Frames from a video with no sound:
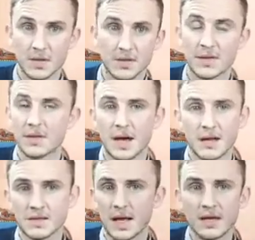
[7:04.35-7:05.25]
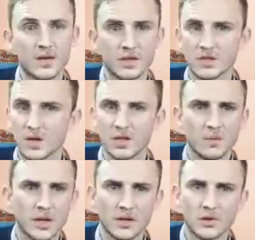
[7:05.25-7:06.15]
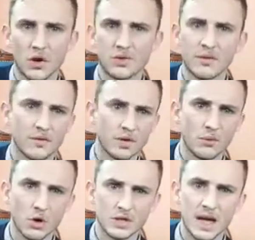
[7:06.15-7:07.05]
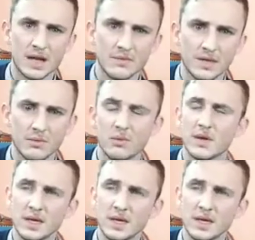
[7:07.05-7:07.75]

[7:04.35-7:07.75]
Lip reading: and that creates unlimited content for you. Watch Gary Vee.